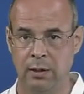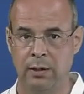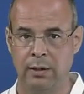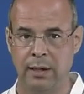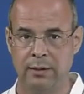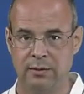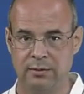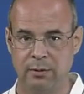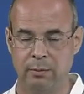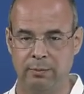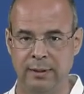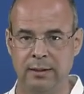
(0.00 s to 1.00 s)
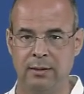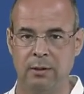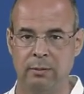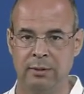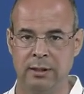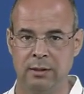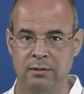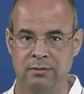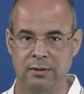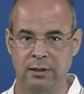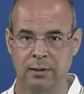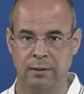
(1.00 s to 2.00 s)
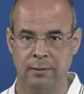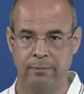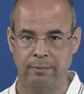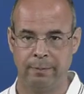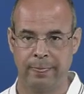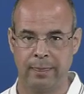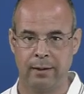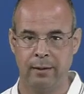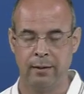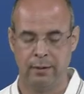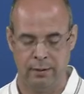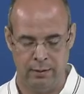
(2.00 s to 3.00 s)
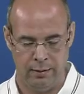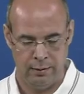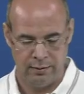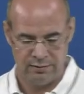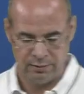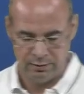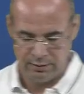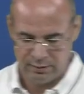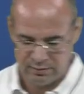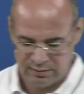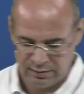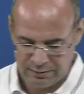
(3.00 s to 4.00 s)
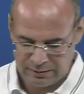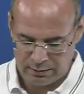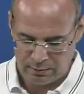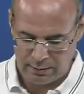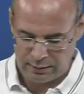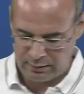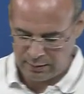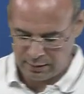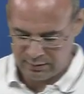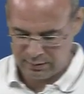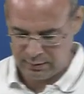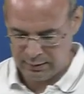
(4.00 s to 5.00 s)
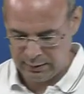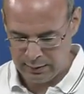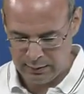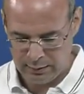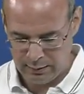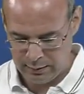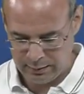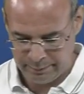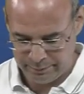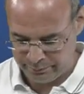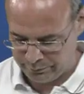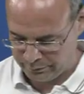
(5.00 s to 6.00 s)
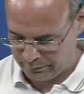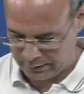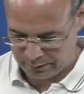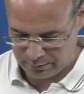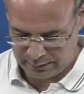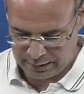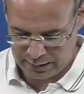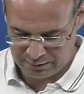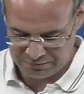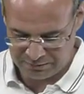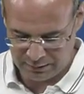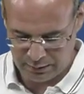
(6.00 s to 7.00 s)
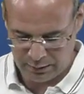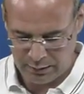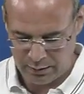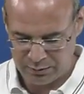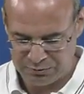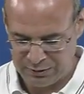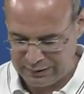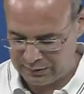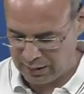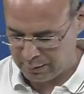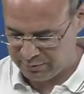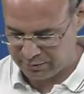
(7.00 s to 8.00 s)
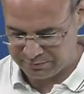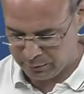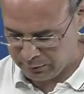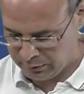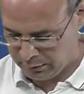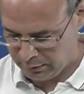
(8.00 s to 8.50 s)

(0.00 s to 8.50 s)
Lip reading: and is completely obligatory. So you can see that quite nicely here. We have three types of ut.